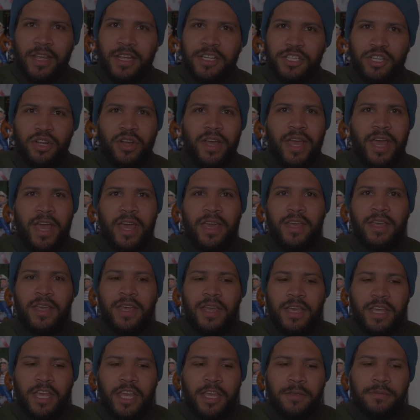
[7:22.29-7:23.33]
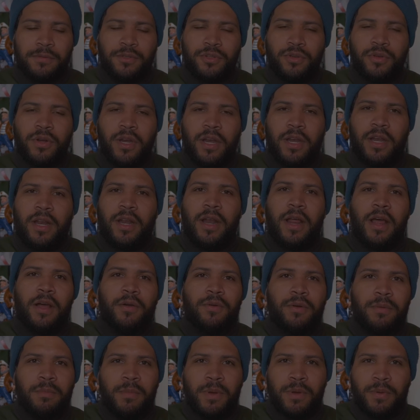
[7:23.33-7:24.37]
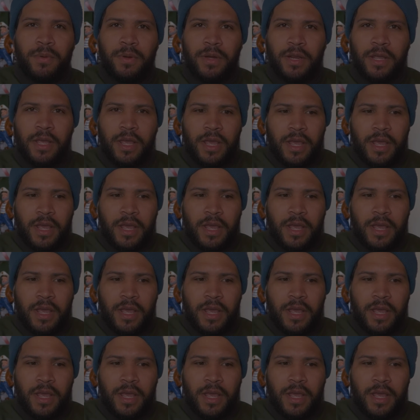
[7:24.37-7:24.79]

It's okay. Keep shooting in auto mode.